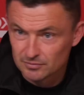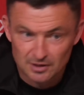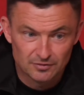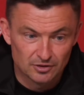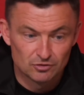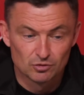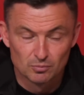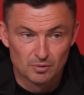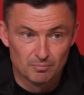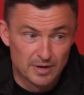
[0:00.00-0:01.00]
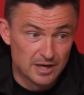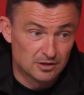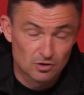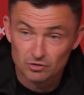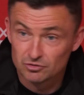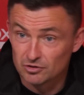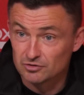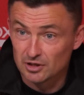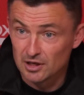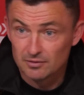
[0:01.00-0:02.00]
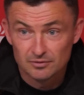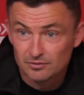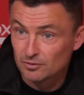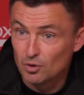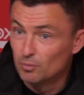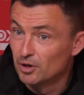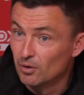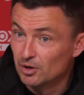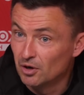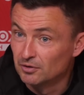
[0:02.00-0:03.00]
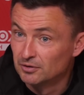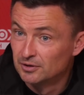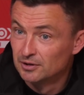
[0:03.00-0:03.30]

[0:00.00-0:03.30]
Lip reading: and I think someone may cost us at that, they won't be going on.